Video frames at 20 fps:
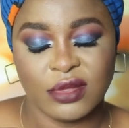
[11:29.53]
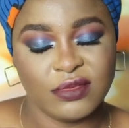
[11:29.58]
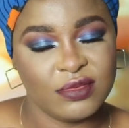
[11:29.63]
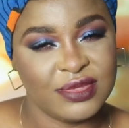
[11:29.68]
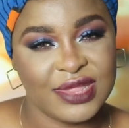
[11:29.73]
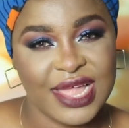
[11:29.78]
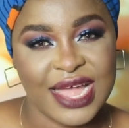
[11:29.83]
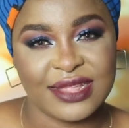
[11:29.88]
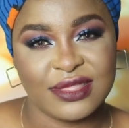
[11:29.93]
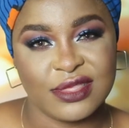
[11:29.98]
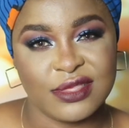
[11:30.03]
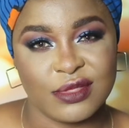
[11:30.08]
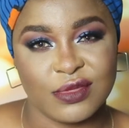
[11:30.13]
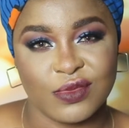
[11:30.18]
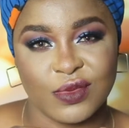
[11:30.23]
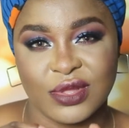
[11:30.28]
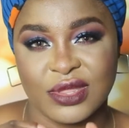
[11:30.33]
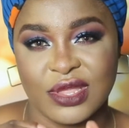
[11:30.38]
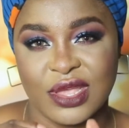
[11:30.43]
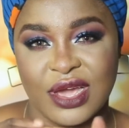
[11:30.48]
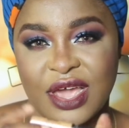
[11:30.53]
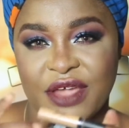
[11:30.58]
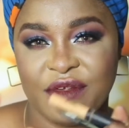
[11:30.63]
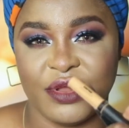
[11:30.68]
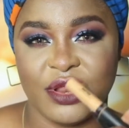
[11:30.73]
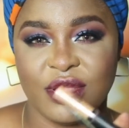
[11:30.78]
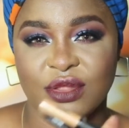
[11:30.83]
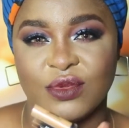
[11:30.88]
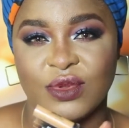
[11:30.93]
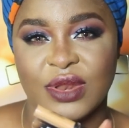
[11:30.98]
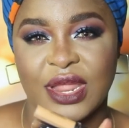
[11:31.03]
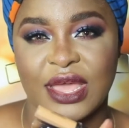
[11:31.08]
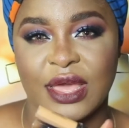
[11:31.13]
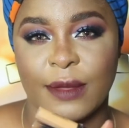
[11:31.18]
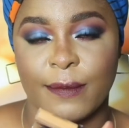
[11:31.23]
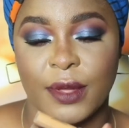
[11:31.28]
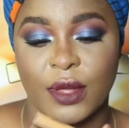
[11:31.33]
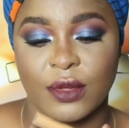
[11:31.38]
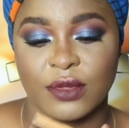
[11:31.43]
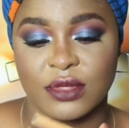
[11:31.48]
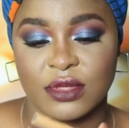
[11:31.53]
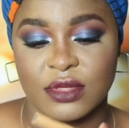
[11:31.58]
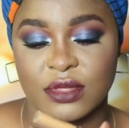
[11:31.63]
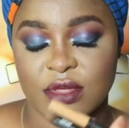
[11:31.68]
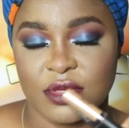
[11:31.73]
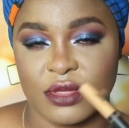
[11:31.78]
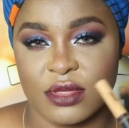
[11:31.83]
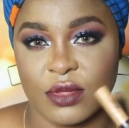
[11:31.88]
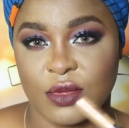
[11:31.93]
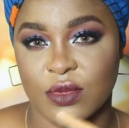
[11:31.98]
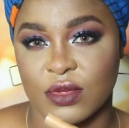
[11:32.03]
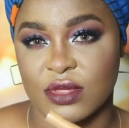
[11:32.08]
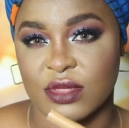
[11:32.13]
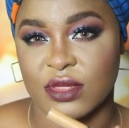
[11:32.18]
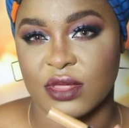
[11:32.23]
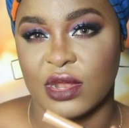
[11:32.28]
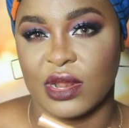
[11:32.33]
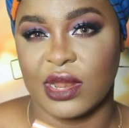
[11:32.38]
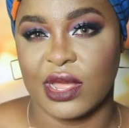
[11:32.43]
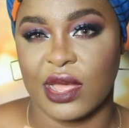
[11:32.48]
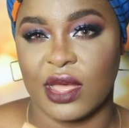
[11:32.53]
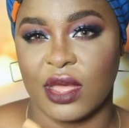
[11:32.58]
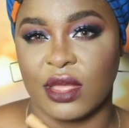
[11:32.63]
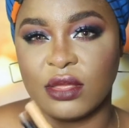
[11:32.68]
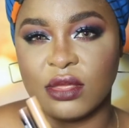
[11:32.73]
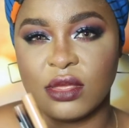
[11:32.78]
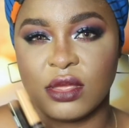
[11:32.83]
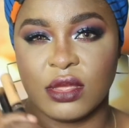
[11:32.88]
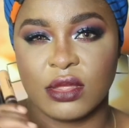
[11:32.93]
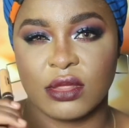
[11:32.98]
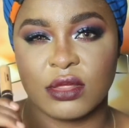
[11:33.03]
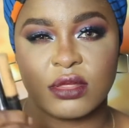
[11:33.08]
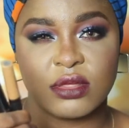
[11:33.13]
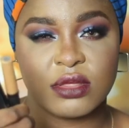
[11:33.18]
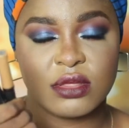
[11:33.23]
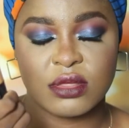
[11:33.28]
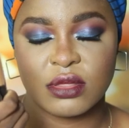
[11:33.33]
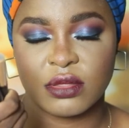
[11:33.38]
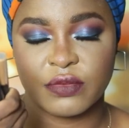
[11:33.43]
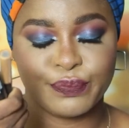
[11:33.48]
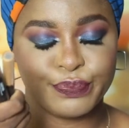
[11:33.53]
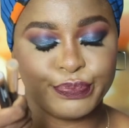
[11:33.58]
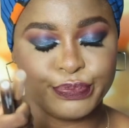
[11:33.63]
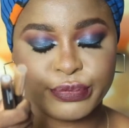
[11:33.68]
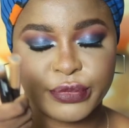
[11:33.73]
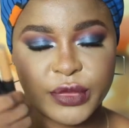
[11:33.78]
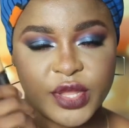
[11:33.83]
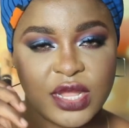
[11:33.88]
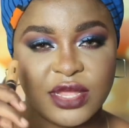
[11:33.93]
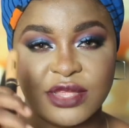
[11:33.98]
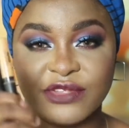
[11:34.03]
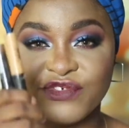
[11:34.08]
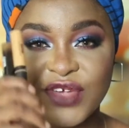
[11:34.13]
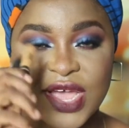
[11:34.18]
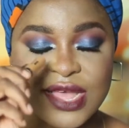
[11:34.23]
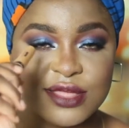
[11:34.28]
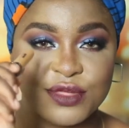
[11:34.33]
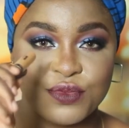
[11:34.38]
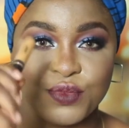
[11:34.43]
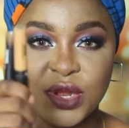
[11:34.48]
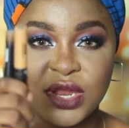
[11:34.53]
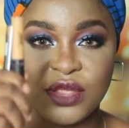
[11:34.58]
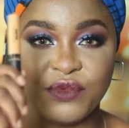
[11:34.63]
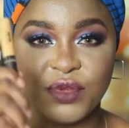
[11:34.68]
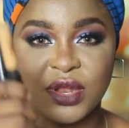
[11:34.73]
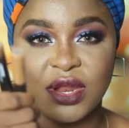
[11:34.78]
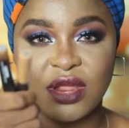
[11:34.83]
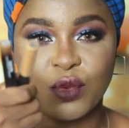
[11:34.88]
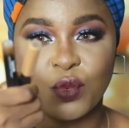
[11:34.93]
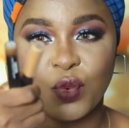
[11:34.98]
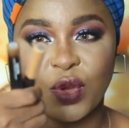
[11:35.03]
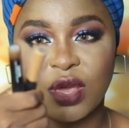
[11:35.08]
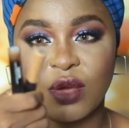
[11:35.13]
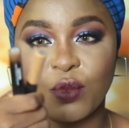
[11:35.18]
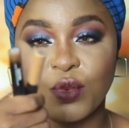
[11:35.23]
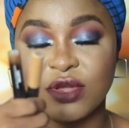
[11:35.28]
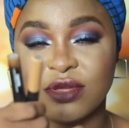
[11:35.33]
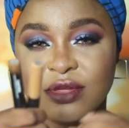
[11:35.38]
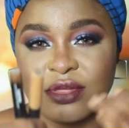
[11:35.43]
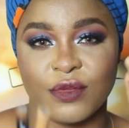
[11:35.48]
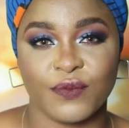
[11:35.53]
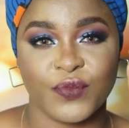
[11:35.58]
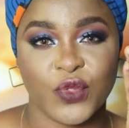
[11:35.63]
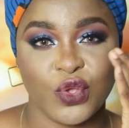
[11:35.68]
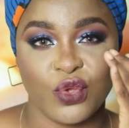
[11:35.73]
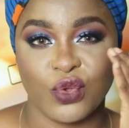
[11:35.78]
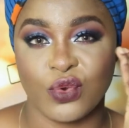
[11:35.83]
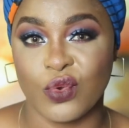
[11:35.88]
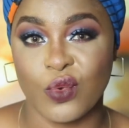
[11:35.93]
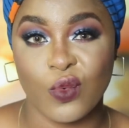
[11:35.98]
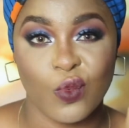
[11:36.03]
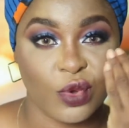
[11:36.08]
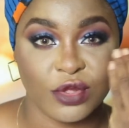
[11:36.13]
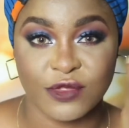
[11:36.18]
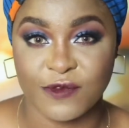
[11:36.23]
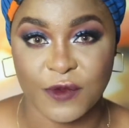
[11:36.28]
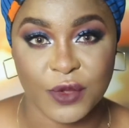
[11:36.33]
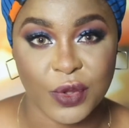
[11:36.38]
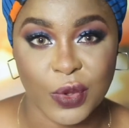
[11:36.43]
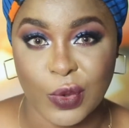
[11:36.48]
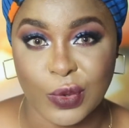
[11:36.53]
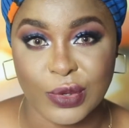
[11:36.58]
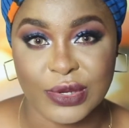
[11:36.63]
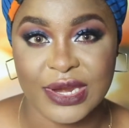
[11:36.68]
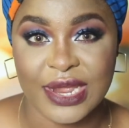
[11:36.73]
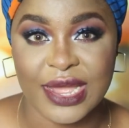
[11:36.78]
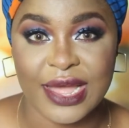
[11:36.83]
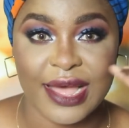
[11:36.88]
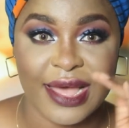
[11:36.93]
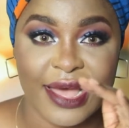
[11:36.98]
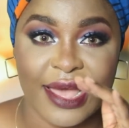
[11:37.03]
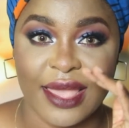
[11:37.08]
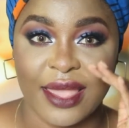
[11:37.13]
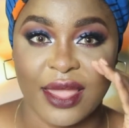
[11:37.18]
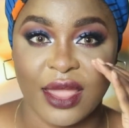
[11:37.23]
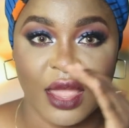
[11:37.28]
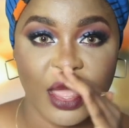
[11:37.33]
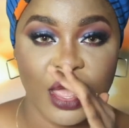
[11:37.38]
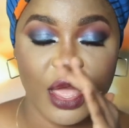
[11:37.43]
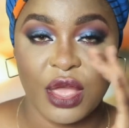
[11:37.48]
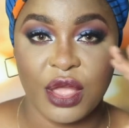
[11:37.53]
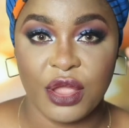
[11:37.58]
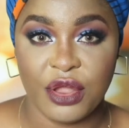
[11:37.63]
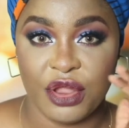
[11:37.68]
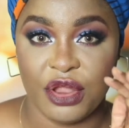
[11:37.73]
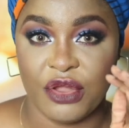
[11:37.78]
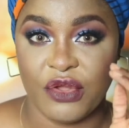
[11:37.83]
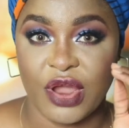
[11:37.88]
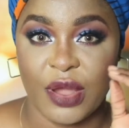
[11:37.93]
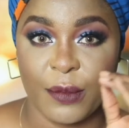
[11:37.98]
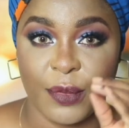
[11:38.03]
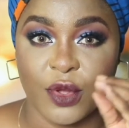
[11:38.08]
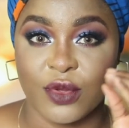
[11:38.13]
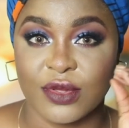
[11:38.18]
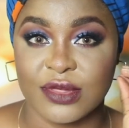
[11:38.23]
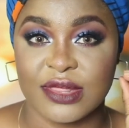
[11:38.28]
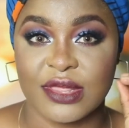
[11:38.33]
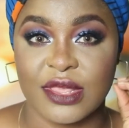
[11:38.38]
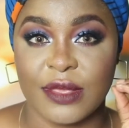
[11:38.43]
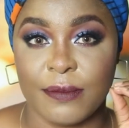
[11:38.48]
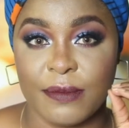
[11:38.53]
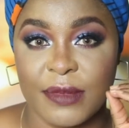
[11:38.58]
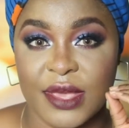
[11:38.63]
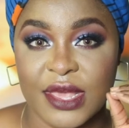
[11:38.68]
that is one thing I really don't like about this concealer. It dries really really quick, which is something you don't want for your under eye area, because it